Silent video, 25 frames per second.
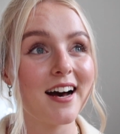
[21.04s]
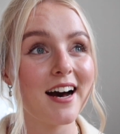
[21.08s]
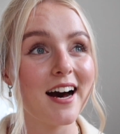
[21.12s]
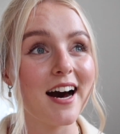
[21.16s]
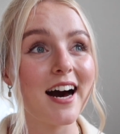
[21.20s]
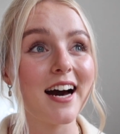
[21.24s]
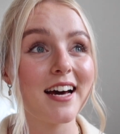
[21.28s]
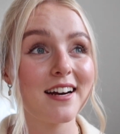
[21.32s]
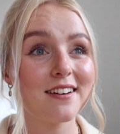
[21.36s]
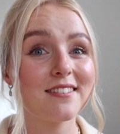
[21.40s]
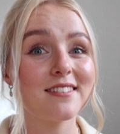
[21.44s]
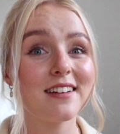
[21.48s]

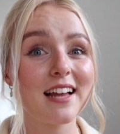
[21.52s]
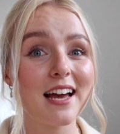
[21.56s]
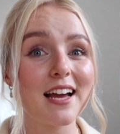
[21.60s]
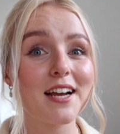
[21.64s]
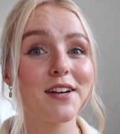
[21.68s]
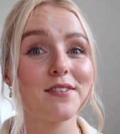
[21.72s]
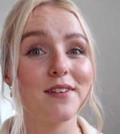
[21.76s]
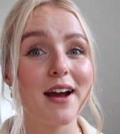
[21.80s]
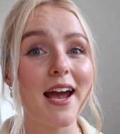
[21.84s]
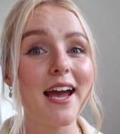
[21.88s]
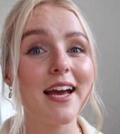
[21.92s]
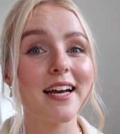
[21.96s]
I don't
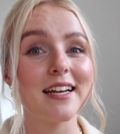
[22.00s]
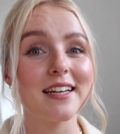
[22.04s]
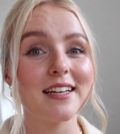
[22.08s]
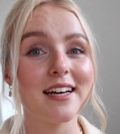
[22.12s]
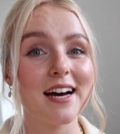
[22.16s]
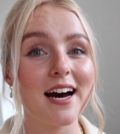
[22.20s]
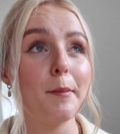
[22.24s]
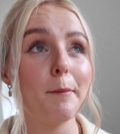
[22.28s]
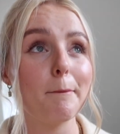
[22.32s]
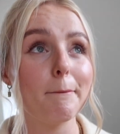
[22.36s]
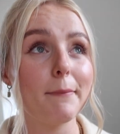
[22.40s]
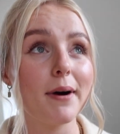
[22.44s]
like rain,
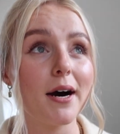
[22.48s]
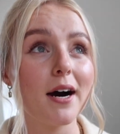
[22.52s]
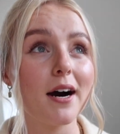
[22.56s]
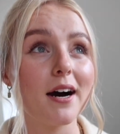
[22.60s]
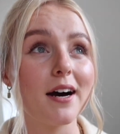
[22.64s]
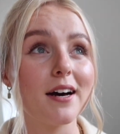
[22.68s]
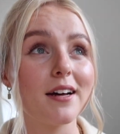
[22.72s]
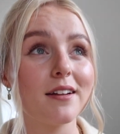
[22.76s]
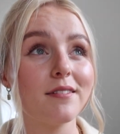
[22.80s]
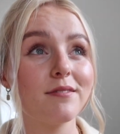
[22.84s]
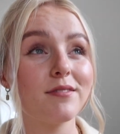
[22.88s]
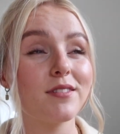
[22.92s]

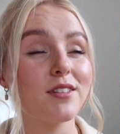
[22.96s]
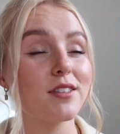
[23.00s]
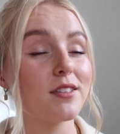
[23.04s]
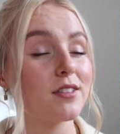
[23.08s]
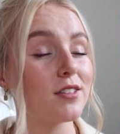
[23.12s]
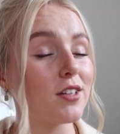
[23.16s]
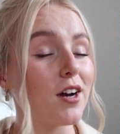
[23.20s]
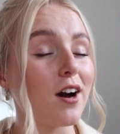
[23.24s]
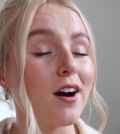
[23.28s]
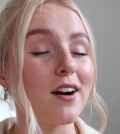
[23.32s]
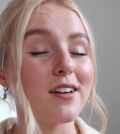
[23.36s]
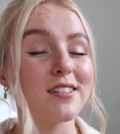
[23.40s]
but
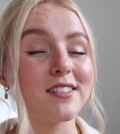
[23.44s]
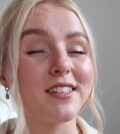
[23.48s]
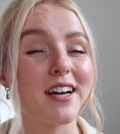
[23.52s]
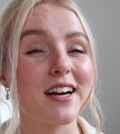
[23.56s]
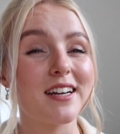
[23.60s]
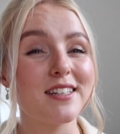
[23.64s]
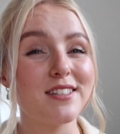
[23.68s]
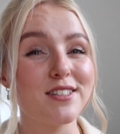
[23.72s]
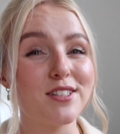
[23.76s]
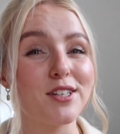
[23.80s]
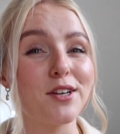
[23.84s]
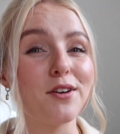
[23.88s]
gosh,
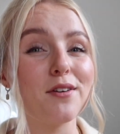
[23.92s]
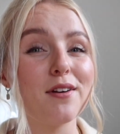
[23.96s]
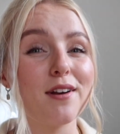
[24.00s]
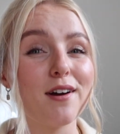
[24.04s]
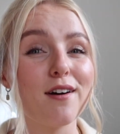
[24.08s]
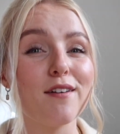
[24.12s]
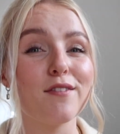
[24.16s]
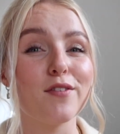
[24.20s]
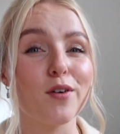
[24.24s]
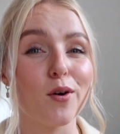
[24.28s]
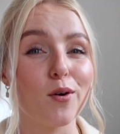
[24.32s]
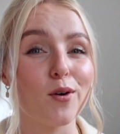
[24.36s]
I do
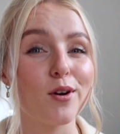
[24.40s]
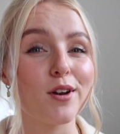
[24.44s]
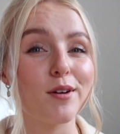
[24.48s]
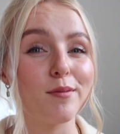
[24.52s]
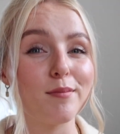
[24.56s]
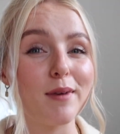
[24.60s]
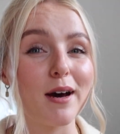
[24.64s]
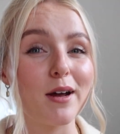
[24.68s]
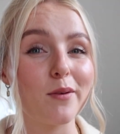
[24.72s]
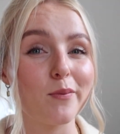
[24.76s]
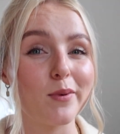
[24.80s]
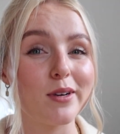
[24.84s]
love
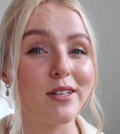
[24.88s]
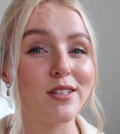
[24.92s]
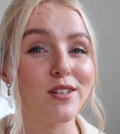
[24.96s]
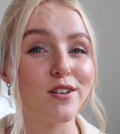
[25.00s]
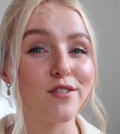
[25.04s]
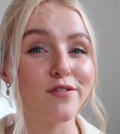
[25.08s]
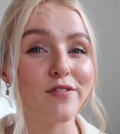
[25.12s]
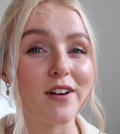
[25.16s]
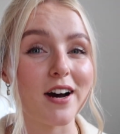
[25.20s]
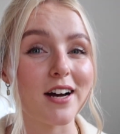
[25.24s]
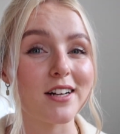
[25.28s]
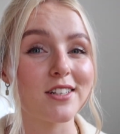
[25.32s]
autumn and winter
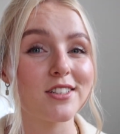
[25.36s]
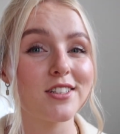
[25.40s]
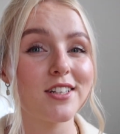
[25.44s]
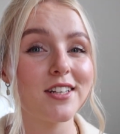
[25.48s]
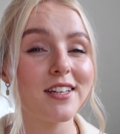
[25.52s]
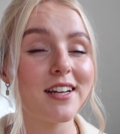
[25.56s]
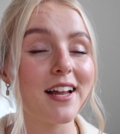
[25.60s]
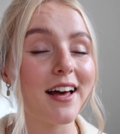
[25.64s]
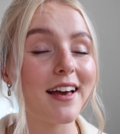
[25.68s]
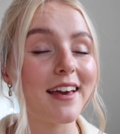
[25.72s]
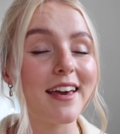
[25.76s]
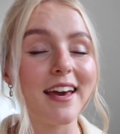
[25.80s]

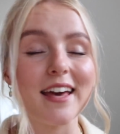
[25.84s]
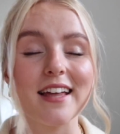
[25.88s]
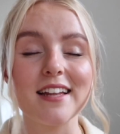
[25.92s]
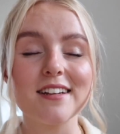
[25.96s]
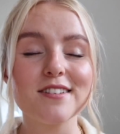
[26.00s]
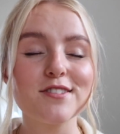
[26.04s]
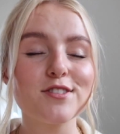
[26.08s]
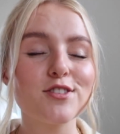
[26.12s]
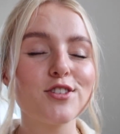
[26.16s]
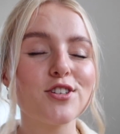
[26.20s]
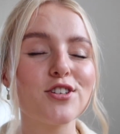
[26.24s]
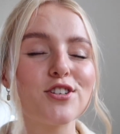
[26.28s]
fashion. Like,
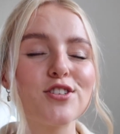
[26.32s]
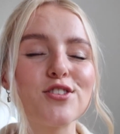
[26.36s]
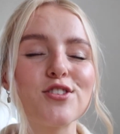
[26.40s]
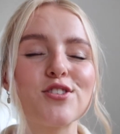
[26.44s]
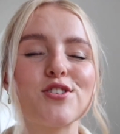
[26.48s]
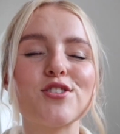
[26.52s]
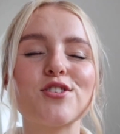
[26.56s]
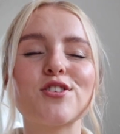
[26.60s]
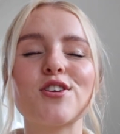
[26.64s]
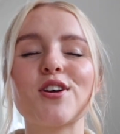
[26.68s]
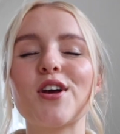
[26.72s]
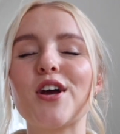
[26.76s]
it's
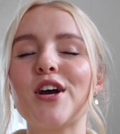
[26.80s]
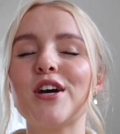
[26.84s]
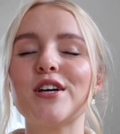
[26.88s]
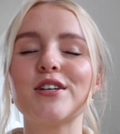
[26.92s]
just